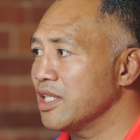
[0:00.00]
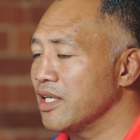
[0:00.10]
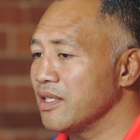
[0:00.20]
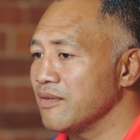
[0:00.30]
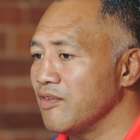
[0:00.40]
You
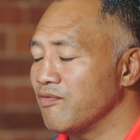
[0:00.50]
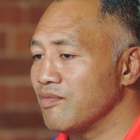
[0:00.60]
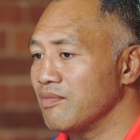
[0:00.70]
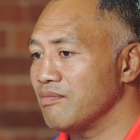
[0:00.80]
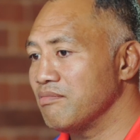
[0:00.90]
know,
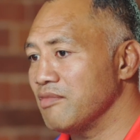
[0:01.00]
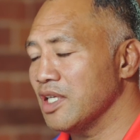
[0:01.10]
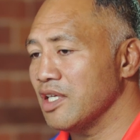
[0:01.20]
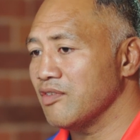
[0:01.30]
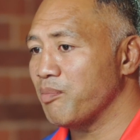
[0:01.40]
if
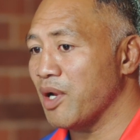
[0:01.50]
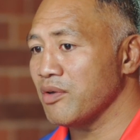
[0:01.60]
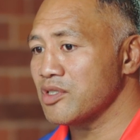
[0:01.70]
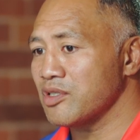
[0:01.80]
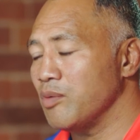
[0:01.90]
the
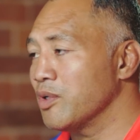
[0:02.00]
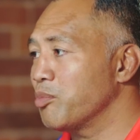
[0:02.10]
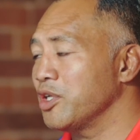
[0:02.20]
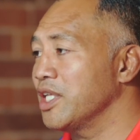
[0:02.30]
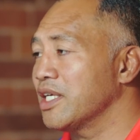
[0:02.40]
parents don't
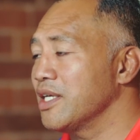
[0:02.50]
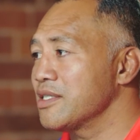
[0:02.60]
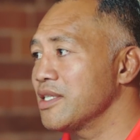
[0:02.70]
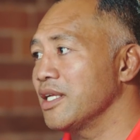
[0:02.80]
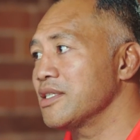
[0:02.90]
want to bring their
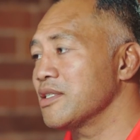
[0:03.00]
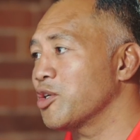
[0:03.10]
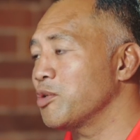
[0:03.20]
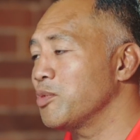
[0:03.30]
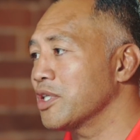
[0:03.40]
kids, then it's
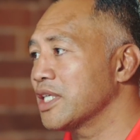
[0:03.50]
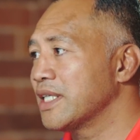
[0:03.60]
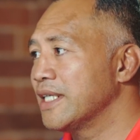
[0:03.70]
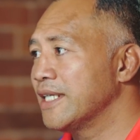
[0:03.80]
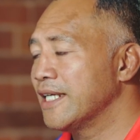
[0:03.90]
not going to work.
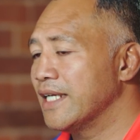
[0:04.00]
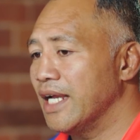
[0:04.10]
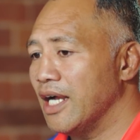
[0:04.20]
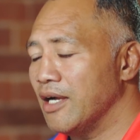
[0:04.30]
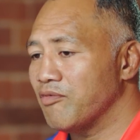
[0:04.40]

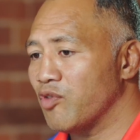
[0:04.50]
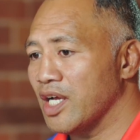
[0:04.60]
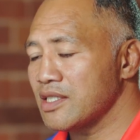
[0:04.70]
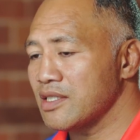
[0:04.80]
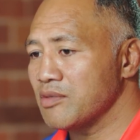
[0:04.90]

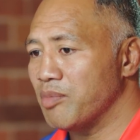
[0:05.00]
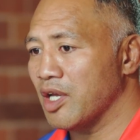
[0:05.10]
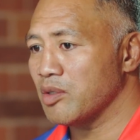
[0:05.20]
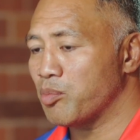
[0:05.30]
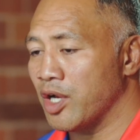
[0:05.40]
For us, it's
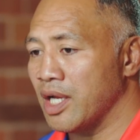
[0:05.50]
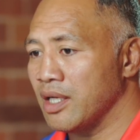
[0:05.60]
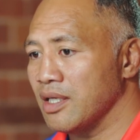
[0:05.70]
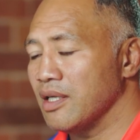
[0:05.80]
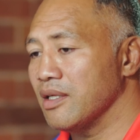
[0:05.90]
about the
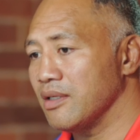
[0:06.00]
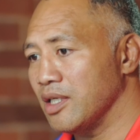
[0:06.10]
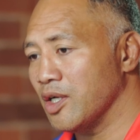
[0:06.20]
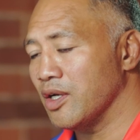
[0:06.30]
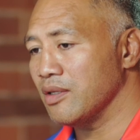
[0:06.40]
brand,
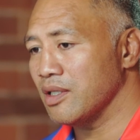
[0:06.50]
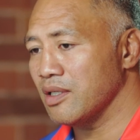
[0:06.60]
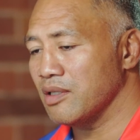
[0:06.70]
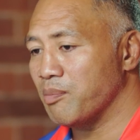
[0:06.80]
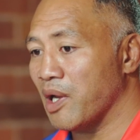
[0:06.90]
you know,
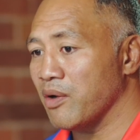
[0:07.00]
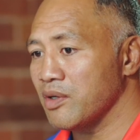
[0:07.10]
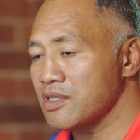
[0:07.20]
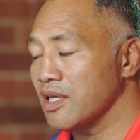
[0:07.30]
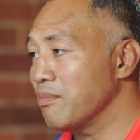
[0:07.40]
the
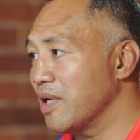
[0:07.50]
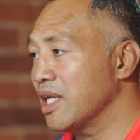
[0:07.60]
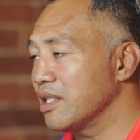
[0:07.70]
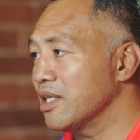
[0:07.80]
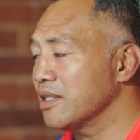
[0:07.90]
parents, and
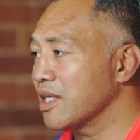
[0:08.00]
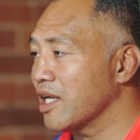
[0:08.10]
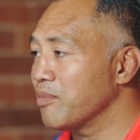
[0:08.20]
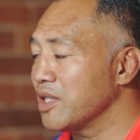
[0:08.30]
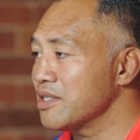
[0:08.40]
mainly the
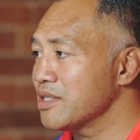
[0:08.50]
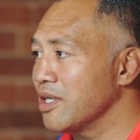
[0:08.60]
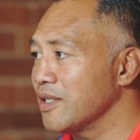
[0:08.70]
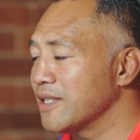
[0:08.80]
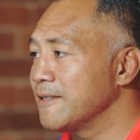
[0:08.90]
companies.
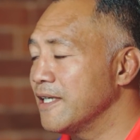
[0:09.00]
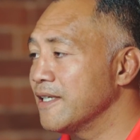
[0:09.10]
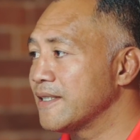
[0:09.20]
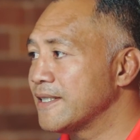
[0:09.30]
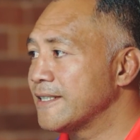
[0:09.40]
So yeah.